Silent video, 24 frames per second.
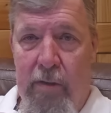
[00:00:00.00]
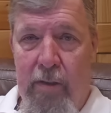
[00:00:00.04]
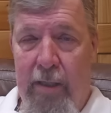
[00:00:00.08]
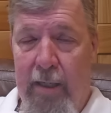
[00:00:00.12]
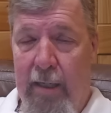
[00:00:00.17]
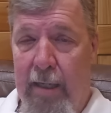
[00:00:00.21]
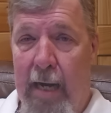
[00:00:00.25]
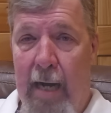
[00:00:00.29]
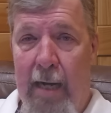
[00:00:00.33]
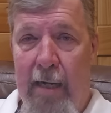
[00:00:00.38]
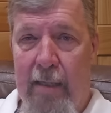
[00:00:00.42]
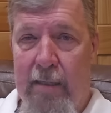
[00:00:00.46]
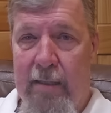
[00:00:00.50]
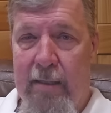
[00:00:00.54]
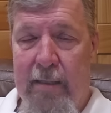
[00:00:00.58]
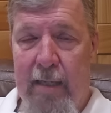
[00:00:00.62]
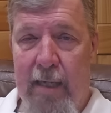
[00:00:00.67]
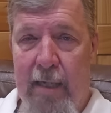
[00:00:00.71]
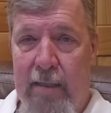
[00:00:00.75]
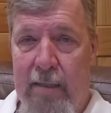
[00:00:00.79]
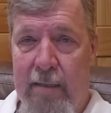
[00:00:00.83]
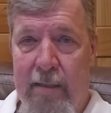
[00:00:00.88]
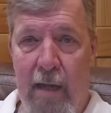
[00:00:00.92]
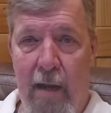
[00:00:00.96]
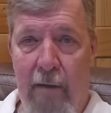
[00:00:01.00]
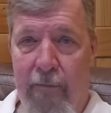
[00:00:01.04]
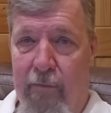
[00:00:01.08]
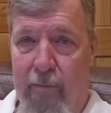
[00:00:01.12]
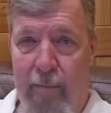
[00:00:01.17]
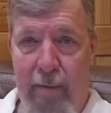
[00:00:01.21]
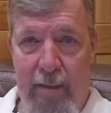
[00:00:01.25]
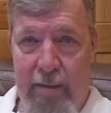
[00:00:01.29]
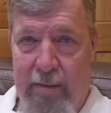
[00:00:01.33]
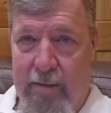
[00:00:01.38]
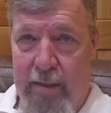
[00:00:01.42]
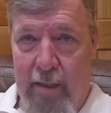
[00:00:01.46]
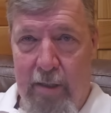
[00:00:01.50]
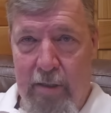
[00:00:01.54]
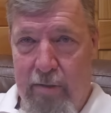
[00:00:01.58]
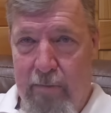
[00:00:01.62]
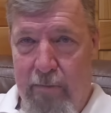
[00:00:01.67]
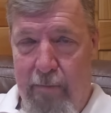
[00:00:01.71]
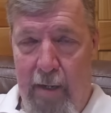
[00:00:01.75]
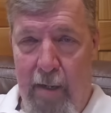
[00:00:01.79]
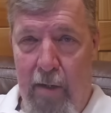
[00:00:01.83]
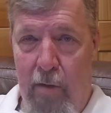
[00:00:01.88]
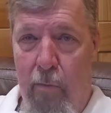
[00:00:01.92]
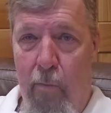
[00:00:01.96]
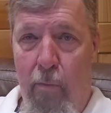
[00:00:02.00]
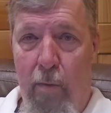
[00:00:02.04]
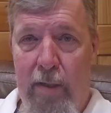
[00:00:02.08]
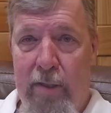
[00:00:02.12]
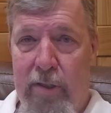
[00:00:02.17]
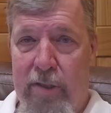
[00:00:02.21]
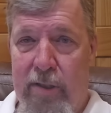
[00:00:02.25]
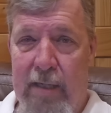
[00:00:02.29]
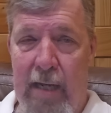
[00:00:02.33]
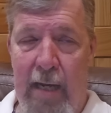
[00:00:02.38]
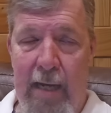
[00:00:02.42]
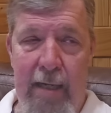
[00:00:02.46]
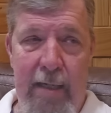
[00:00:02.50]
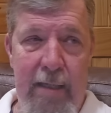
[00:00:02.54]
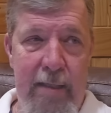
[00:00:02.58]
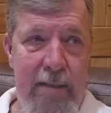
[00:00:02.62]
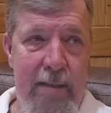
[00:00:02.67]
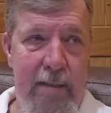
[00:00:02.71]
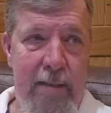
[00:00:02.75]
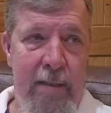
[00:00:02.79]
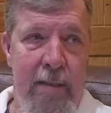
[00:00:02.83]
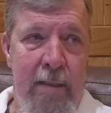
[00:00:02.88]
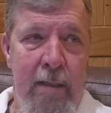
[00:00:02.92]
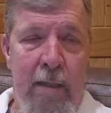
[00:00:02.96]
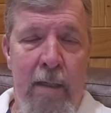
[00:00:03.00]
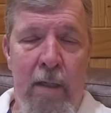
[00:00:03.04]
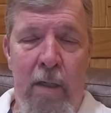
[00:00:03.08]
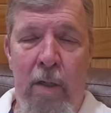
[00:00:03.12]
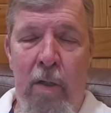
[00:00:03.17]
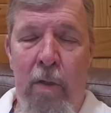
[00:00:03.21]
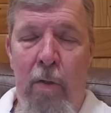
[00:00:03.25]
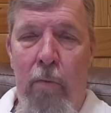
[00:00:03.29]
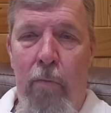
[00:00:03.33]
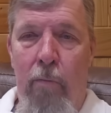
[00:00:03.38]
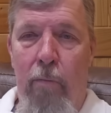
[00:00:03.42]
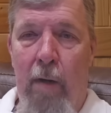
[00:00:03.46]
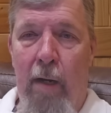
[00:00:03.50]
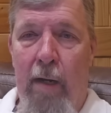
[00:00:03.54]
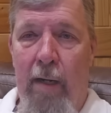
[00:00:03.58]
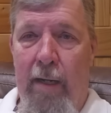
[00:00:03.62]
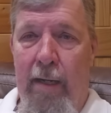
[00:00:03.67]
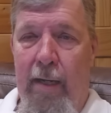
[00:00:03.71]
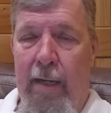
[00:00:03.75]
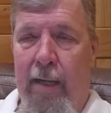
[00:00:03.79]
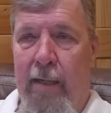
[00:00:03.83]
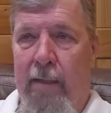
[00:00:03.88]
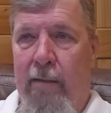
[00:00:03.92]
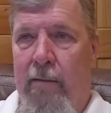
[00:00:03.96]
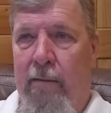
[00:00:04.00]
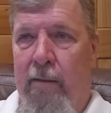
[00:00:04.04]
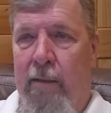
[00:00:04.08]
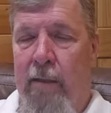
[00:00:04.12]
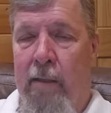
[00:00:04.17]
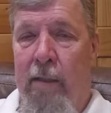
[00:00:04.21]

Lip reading: The United States government, doesn't matter which side is running it,